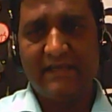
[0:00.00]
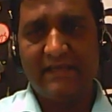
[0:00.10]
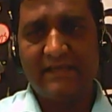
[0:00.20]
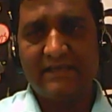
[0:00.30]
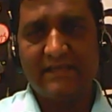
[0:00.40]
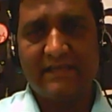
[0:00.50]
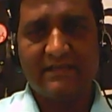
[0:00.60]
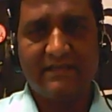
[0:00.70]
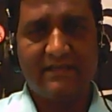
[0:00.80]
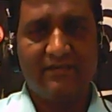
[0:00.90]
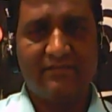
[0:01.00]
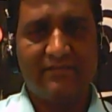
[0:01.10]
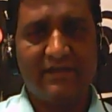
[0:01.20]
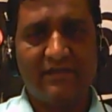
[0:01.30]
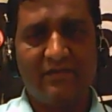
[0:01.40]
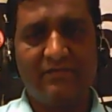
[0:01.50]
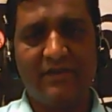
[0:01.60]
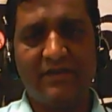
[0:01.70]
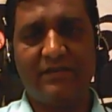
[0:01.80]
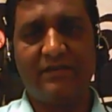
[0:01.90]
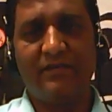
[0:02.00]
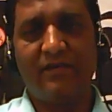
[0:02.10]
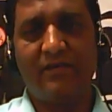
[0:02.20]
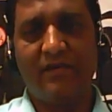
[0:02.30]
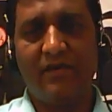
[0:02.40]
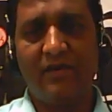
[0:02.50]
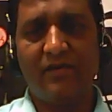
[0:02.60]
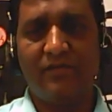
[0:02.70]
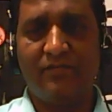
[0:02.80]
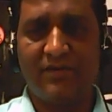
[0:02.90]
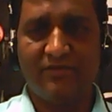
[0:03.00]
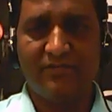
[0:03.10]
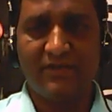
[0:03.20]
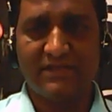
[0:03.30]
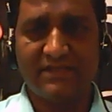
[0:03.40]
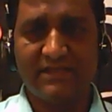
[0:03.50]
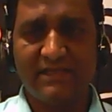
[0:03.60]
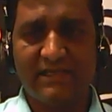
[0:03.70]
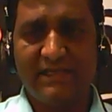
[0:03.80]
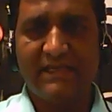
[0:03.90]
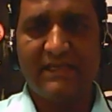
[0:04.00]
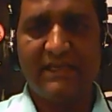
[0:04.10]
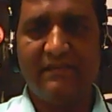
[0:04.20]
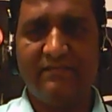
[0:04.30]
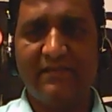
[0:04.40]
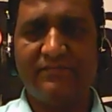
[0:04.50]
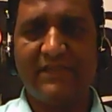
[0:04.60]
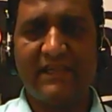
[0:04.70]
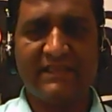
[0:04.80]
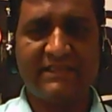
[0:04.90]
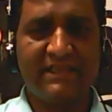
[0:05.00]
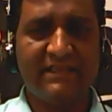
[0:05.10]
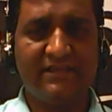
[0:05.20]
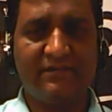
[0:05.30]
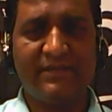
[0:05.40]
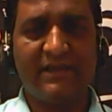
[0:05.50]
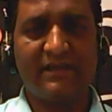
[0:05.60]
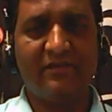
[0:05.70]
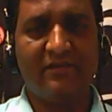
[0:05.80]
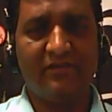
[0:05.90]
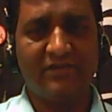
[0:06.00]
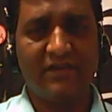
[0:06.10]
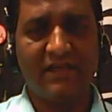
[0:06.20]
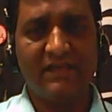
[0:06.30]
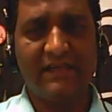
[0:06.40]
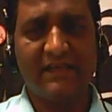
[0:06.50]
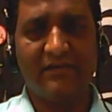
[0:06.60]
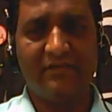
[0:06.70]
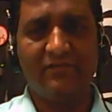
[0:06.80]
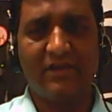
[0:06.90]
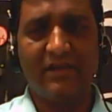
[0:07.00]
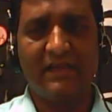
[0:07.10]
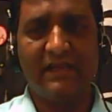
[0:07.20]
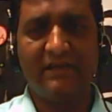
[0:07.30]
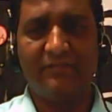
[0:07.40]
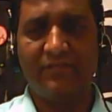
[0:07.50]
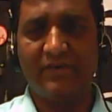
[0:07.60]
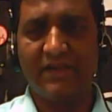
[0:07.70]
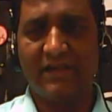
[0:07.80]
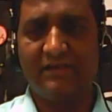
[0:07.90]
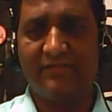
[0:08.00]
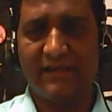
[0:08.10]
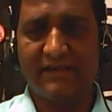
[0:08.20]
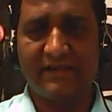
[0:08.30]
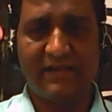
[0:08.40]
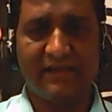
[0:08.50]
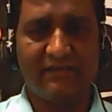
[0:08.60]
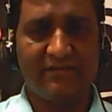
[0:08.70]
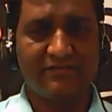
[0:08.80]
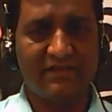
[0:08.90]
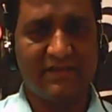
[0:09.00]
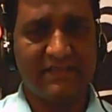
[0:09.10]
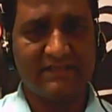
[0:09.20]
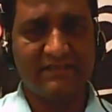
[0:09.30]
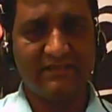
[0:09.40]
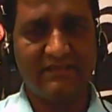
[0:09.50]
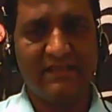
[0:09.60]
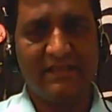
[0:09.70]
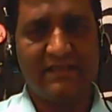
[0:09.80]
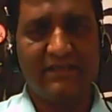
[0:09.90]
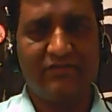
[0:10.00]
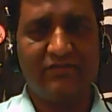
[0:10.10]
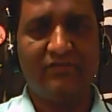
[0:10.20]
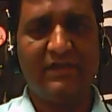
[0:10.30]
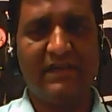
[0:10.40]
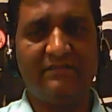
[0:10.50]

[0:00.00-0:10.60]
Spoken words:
integration of economic all over the world. It involves the exchange of technological, economical and political factors across the nations due to